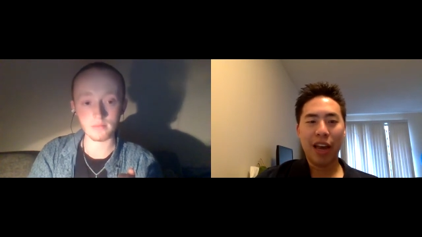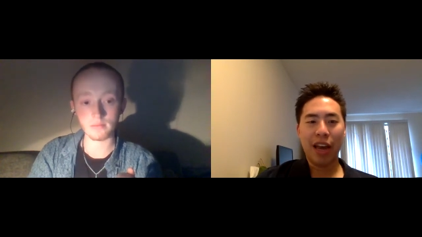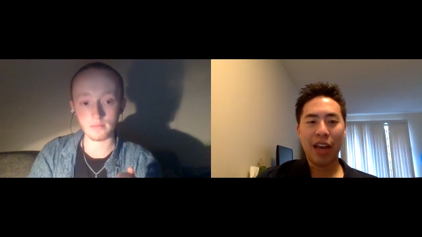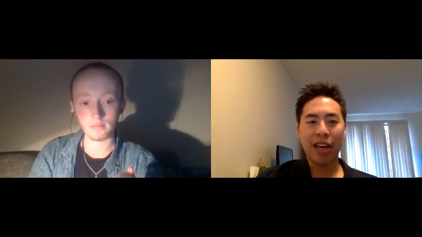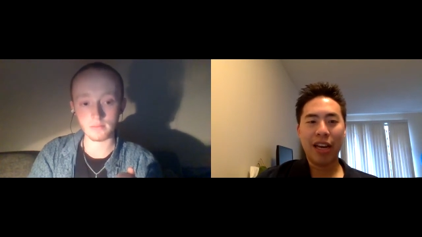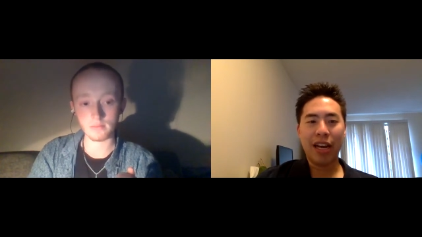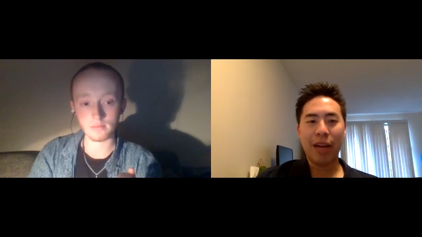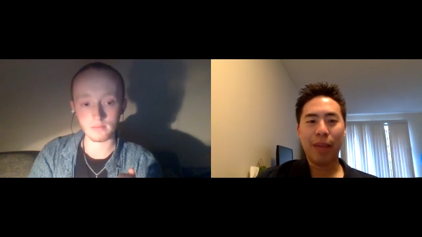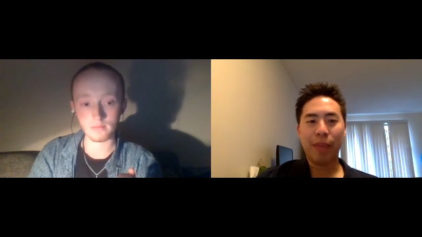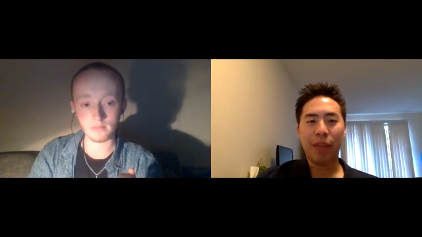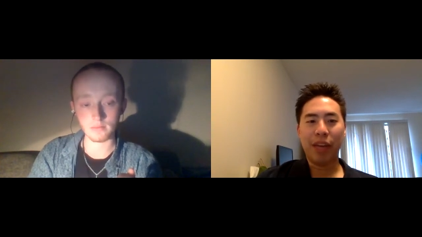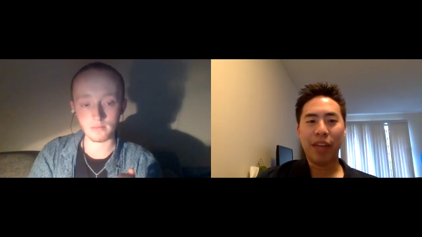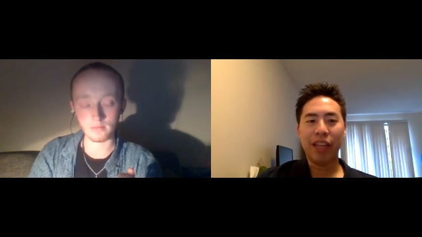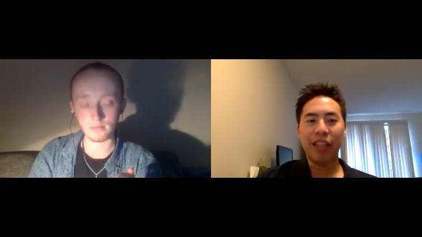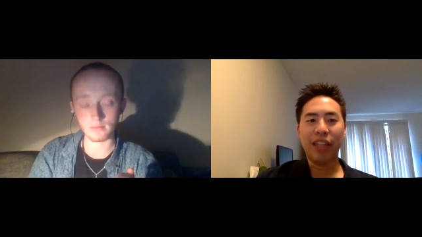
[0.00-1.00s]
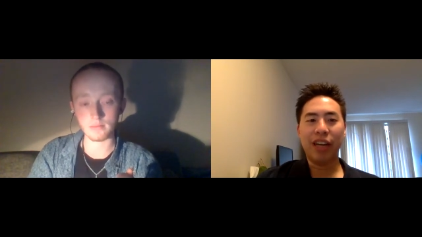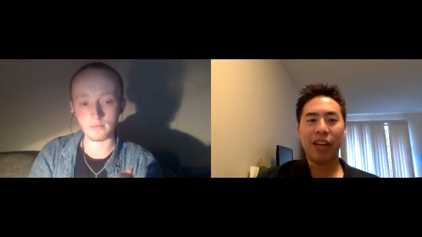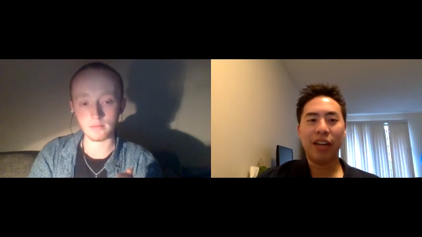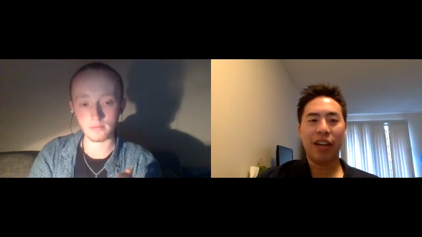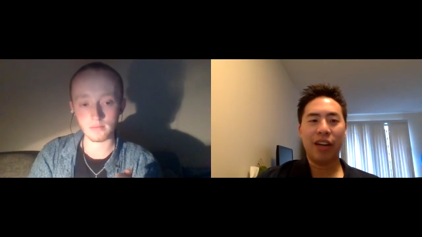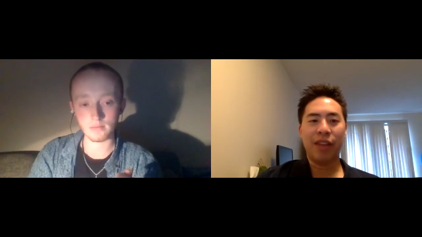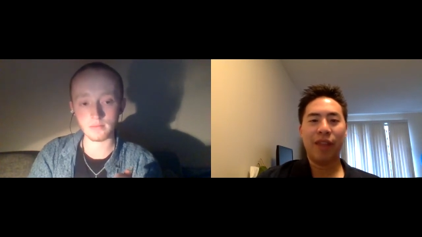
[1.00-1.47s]
Speaker 1: And I think the
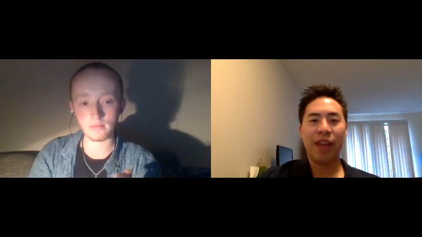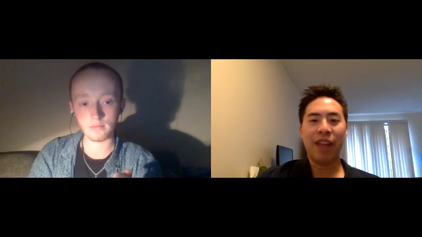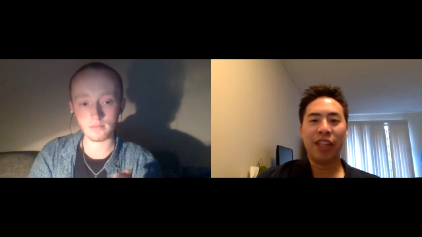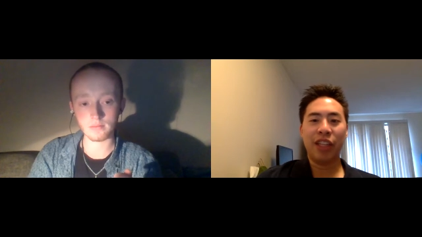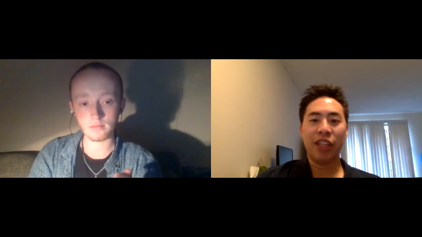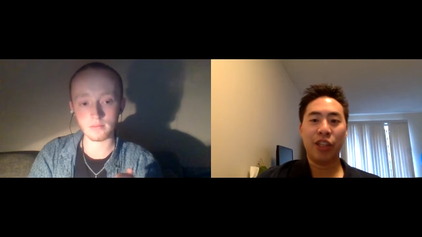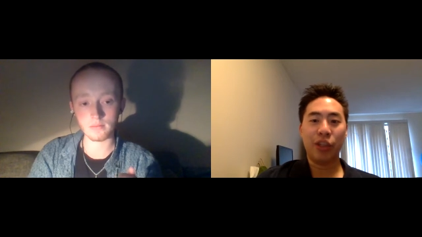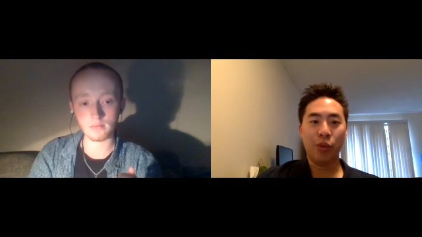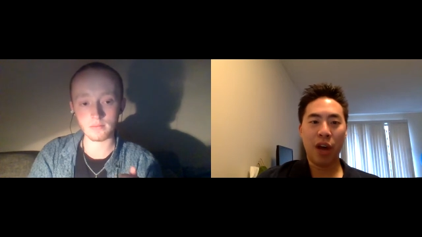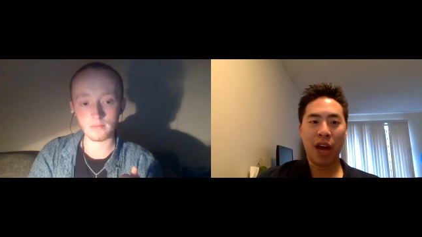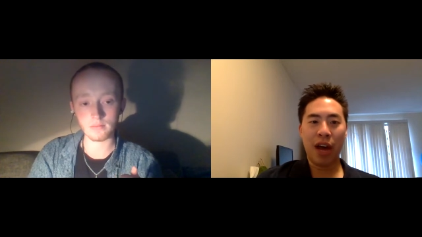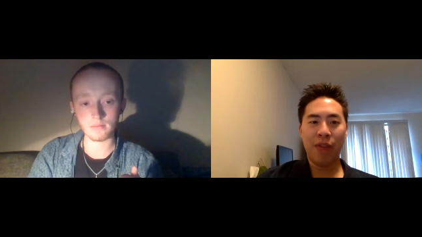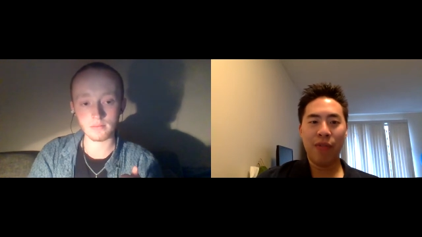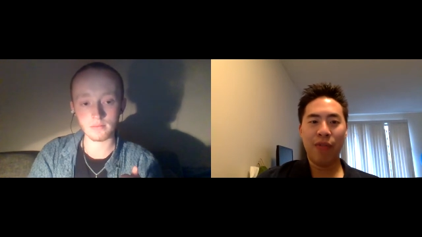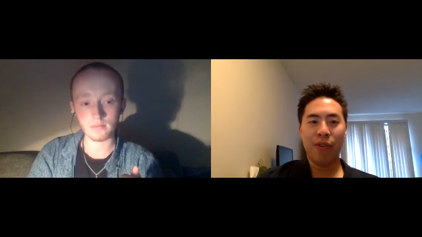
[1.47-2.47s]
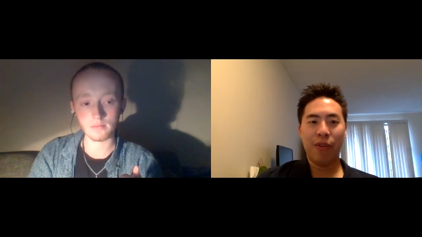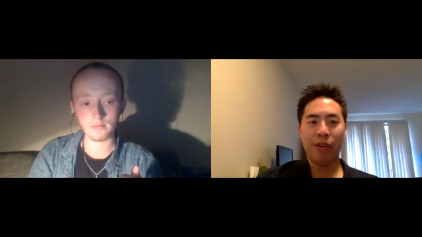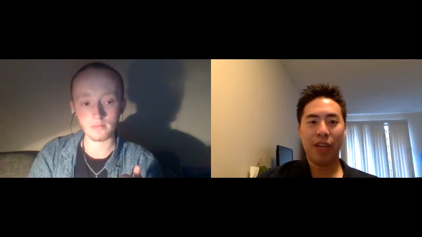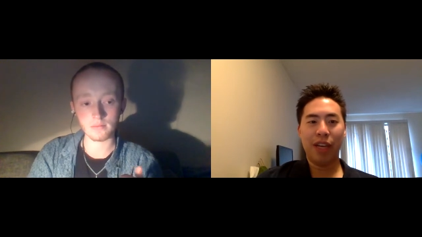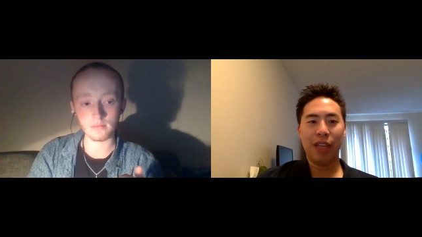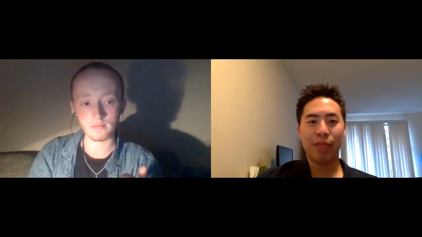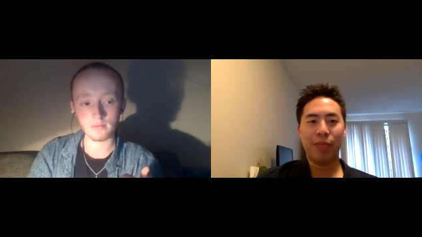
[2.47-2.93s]
other advantage that you have
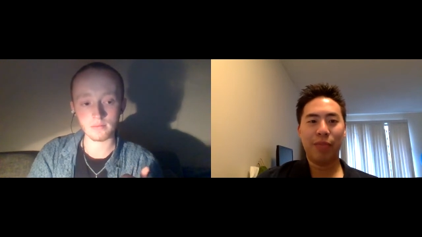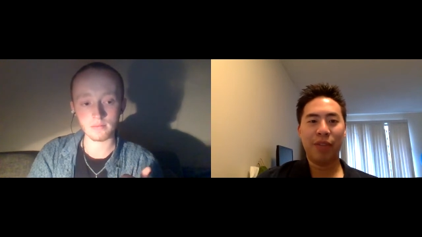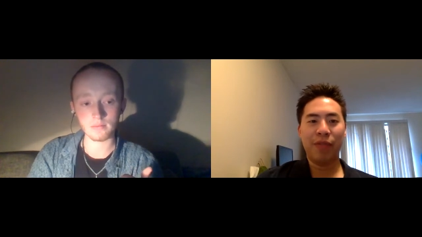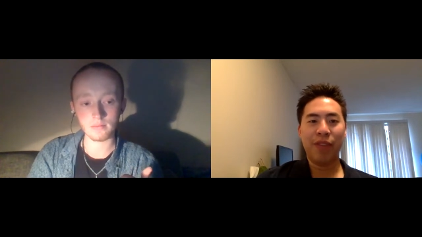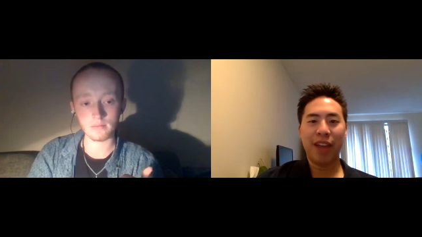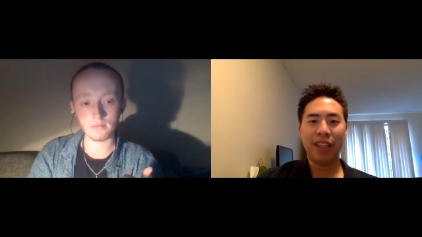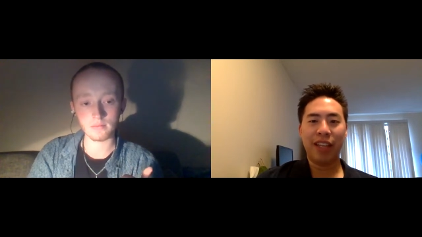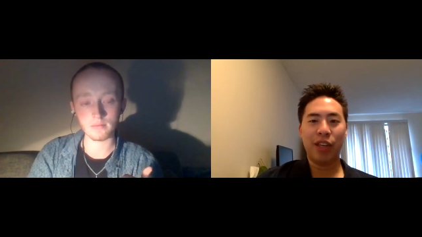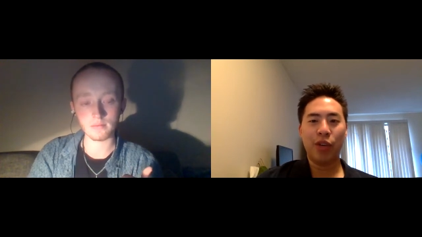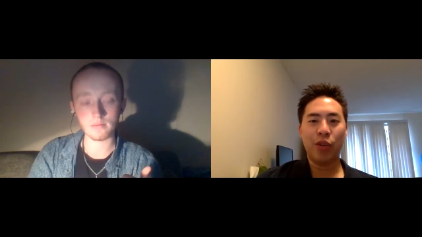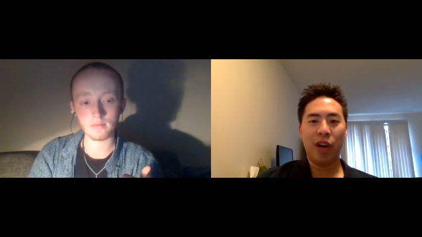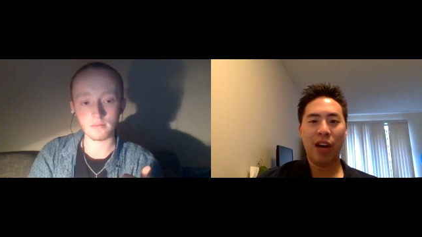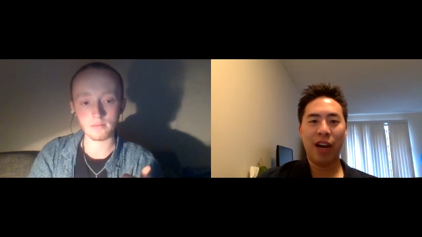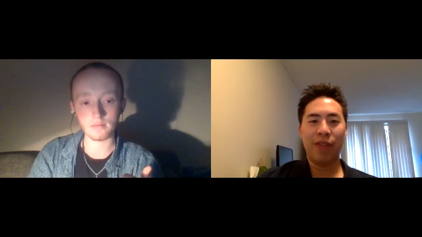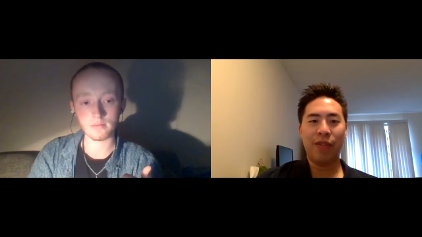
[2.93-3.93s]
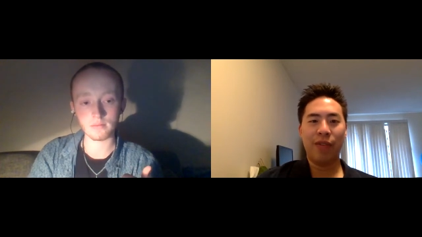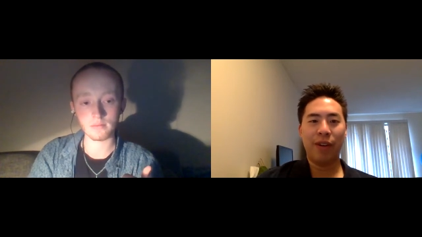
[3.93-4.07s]
is the fact that you have